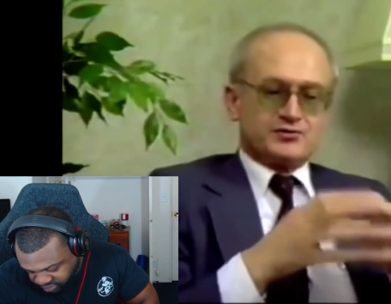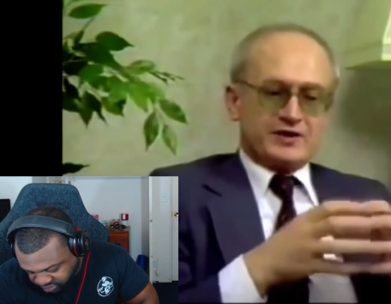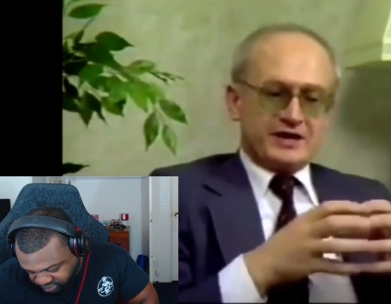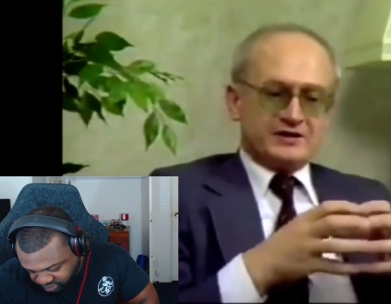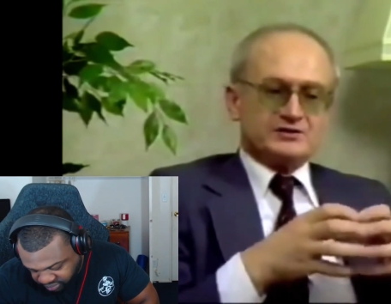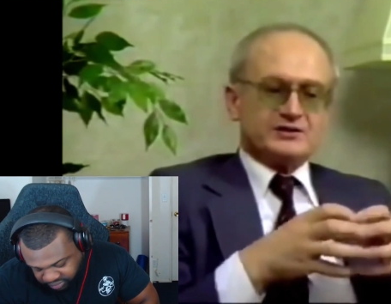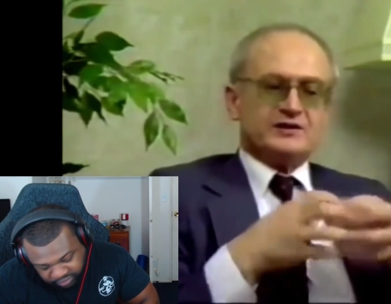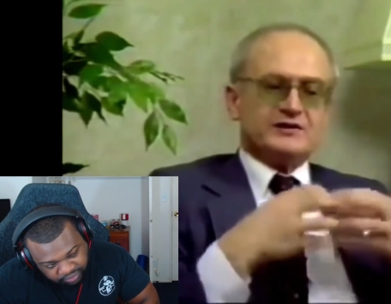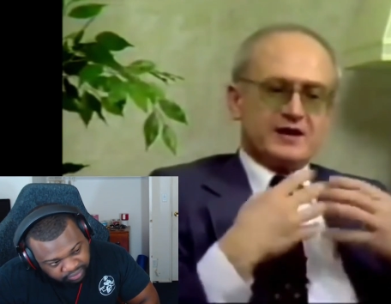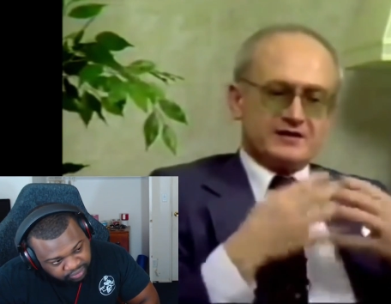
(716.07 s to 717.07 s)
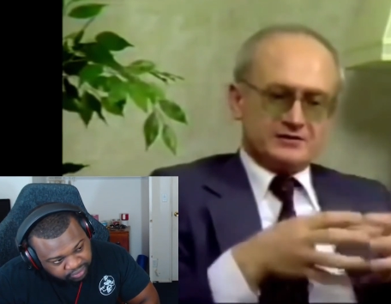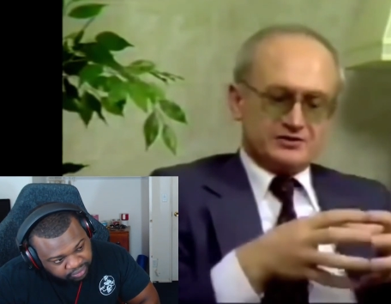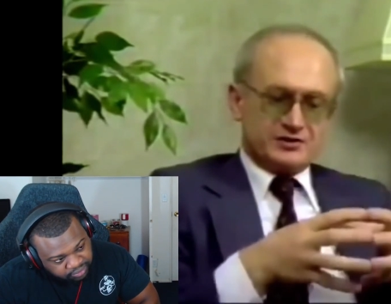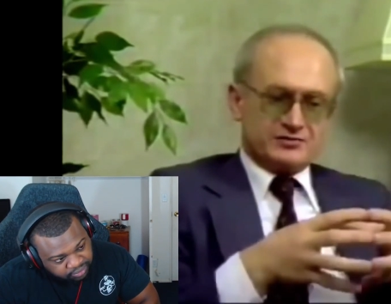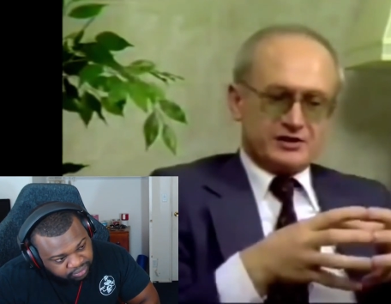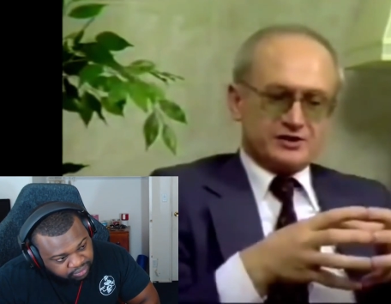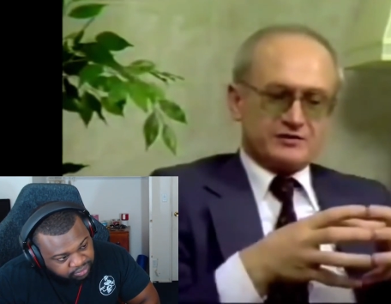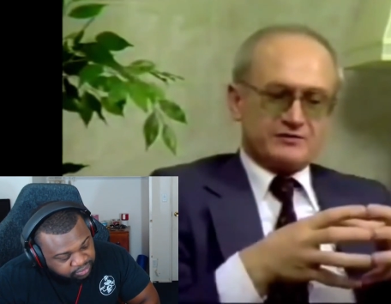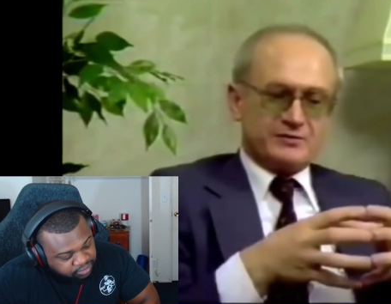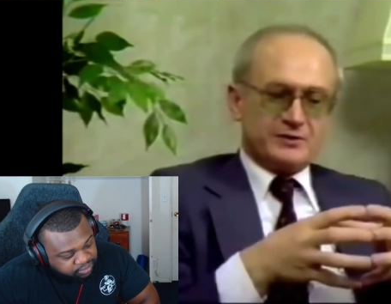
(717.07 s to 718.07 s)
Speaker 1: trains another
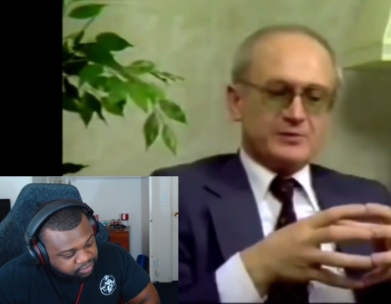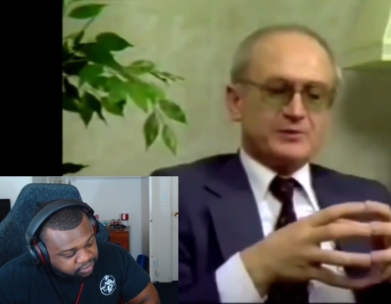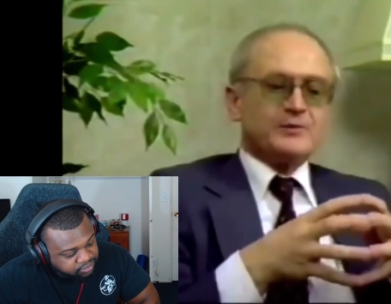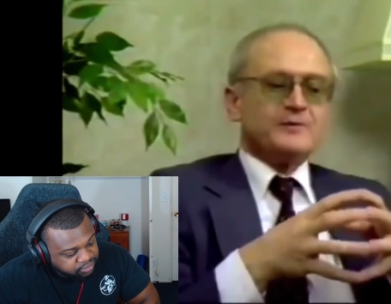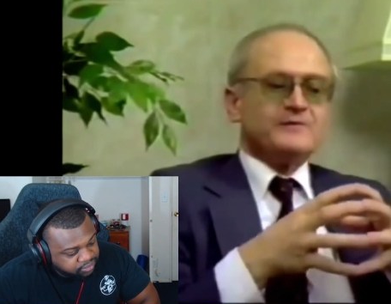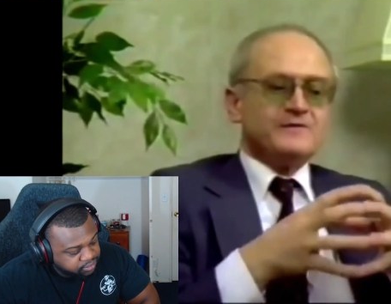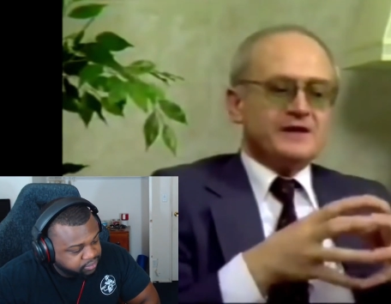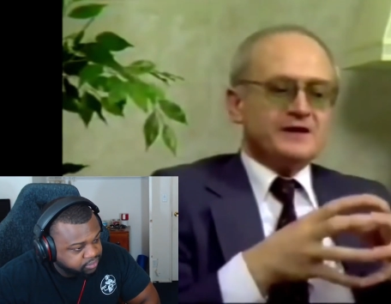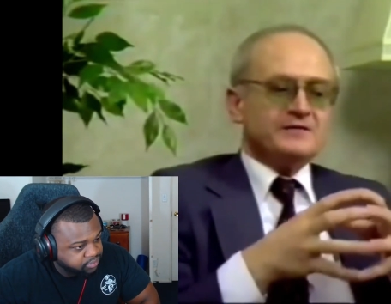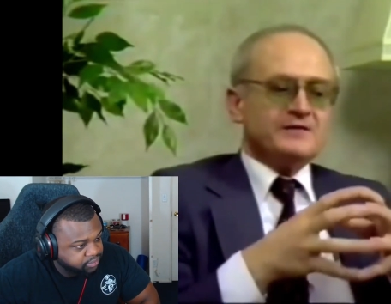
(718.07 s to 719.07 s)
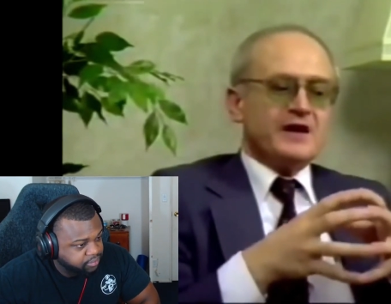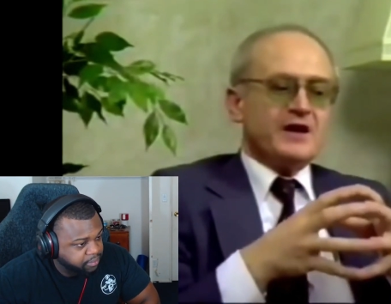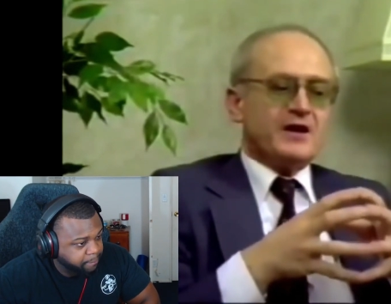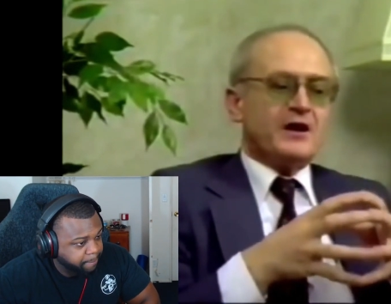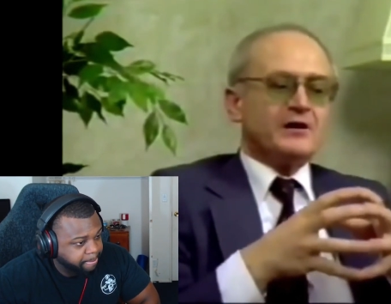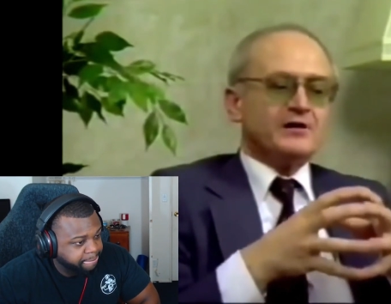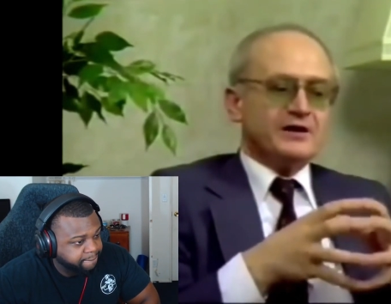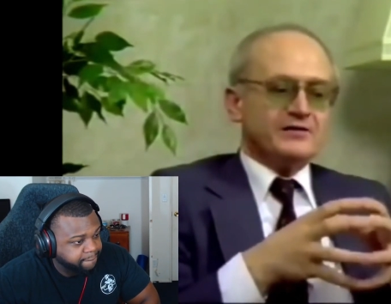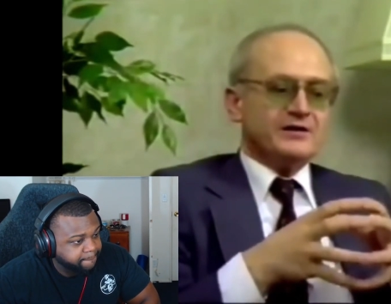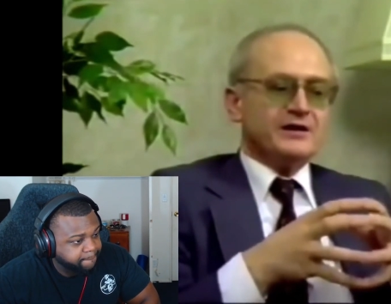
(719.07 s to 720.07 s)
generation of people who think they are
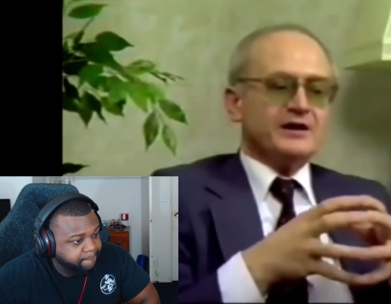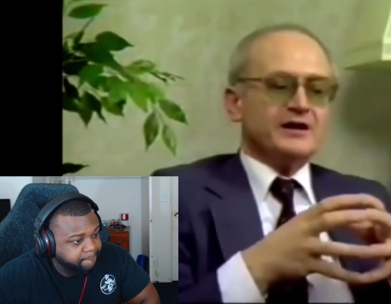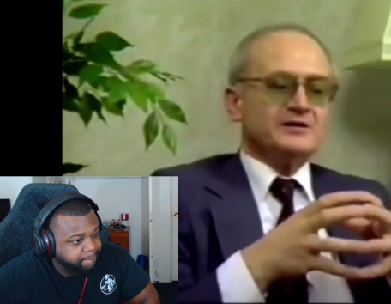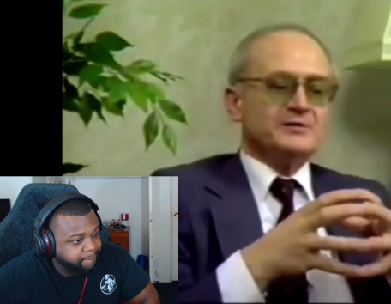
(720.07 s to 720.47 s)
living